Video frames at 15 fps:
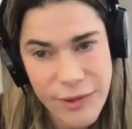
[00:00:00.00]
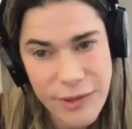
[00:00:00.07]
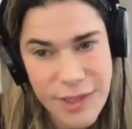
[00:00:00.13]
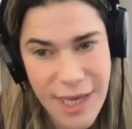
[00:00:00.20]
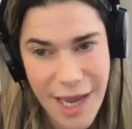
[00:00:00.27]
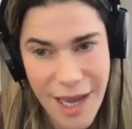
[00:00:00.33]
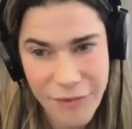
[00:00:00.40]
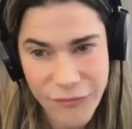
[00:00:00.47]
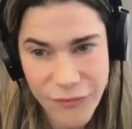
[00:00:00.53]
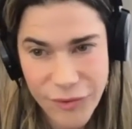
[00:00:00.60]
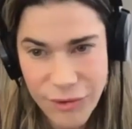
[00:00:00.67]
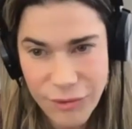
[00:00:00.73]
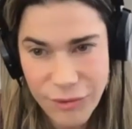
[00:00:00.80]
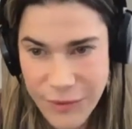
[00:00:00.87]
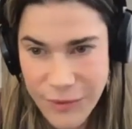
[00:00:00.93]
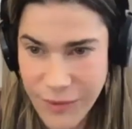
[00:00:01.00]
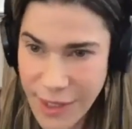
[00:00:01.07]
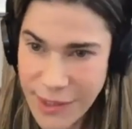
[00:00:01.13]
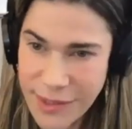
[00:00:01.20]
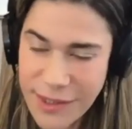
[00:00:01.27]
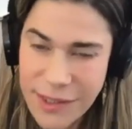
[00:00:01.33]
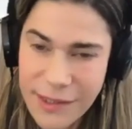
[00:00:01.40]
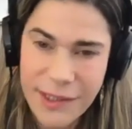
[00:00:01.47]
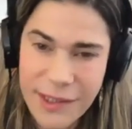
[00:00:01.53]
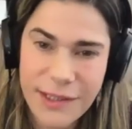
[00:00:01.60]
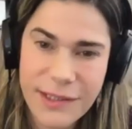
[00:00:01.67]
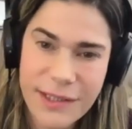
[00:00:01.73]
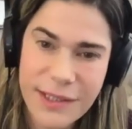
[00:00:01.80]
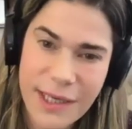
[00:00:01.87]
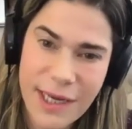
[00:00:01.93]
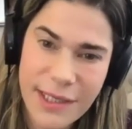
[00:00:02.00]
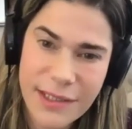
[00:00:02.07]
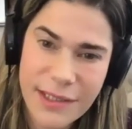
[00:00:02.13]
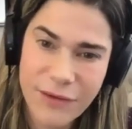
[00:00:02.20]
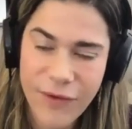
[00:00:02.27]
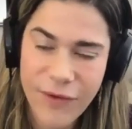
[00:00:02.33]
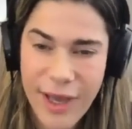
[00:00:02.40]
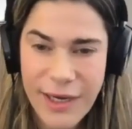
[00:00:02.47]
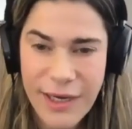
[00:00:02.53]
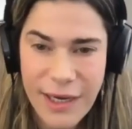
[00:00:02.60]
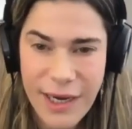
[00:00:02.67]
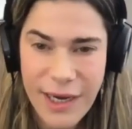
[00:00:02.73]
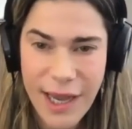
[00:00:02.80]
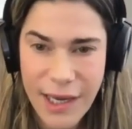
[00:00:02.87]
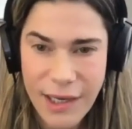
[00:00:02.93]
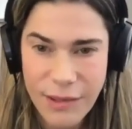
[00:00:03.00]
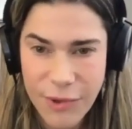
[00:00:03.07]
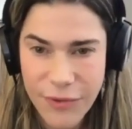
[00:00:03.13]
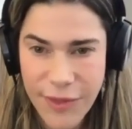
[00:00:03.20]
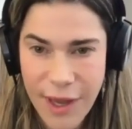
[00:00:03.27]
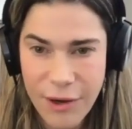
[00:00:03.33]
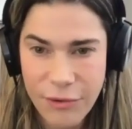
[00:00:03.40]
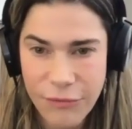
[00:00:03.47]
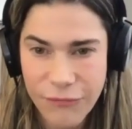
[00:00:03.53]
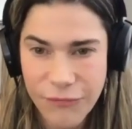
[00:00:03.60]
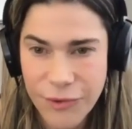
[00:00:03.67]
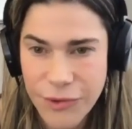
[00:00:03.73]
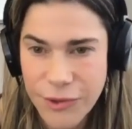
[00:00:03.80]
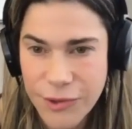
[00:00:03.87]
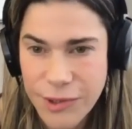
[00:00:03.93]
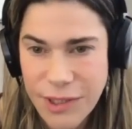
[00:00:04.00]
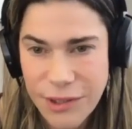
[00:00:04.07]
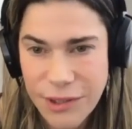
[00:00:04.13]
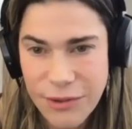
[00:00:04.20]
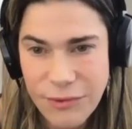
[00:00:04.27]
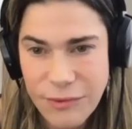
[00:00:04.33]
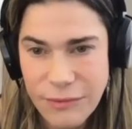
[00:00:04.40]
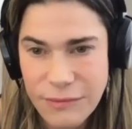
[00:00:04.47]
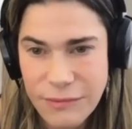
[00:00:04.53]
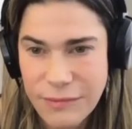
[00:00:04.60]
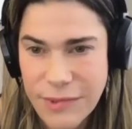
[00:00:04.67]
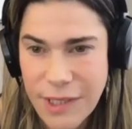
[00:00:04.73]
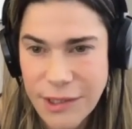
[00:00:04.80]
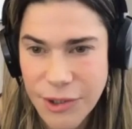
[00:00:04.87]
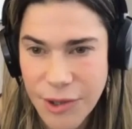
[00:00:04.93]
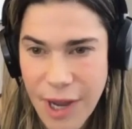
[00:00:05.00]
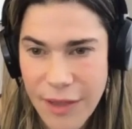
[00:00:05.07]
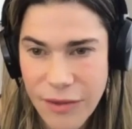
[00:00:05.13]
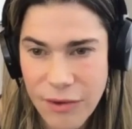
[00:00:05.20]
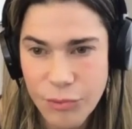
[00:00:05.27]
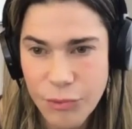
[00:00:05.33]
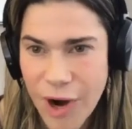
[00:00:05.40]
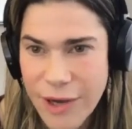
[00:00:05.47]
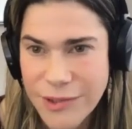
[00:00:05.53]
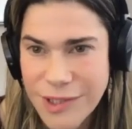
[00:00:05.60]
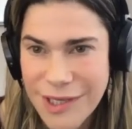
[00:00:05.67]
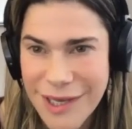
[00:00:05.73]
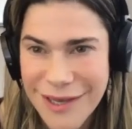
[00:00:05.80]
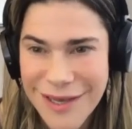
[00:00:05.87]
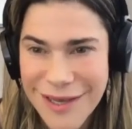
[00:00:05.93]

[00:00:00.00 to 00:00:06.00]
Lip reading: to have her with us to lead tonight's event. And without further ado, Dr. Heather Brausa.